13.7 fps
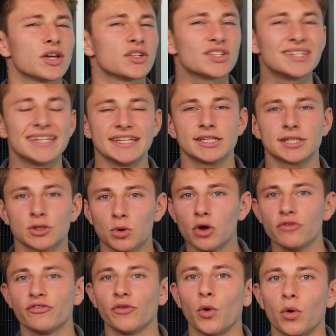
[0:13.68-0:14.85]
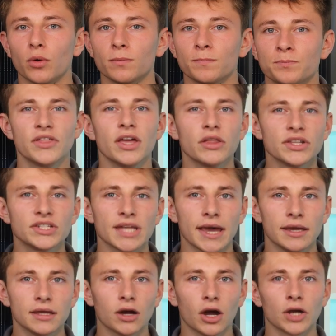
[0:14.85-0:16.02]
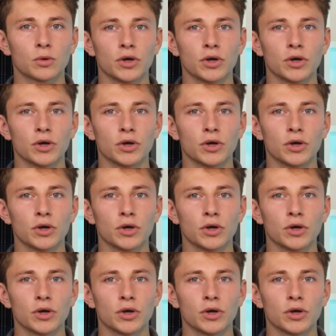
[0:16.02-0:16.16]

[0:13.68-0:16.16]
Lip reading: doesn't need to quote for. The other day, I